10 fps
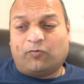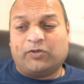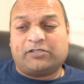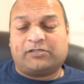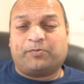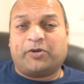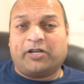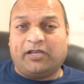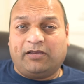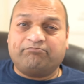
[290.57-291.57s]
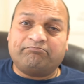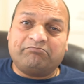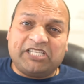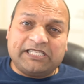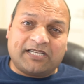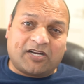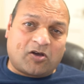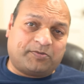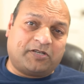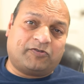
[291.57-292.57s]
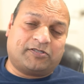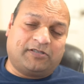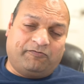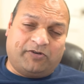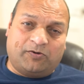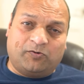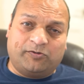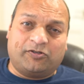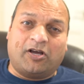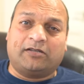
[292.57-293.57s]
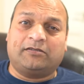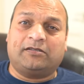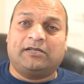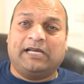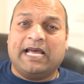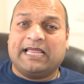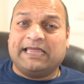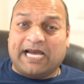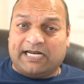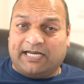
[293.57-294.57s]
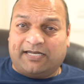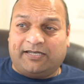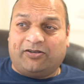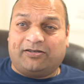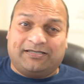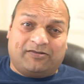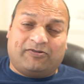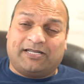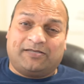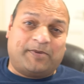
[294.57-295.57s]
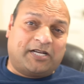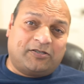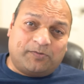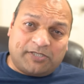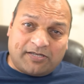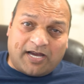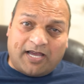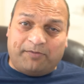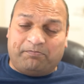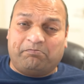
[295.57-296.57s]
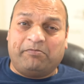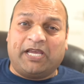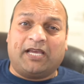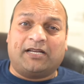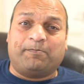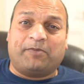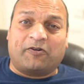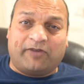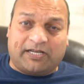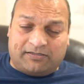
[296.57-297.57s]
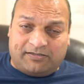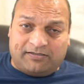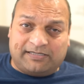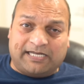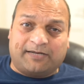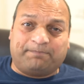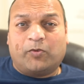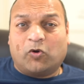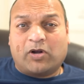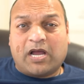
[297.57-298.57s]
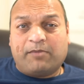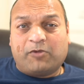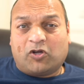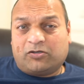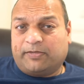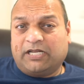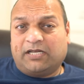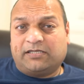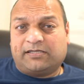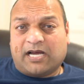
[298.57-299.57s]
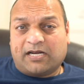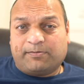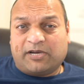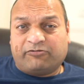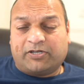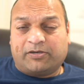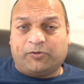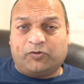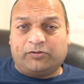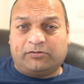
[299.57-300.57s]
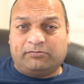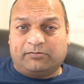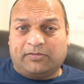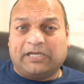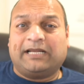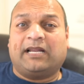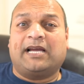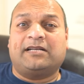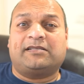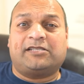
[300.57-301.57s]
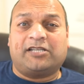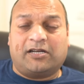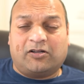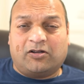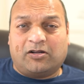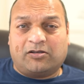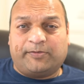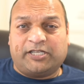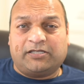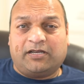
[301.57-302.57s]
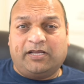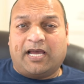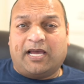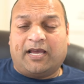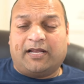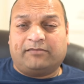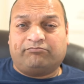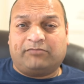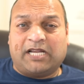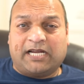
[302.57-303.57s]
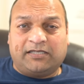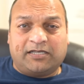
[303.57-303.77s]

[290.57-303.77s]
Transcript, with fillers: which is pretty decent option for someone who's not that handy or doesn't want to spend too much time making it a perfect setup. Program automatically start up after reboot lights turn on automatically and light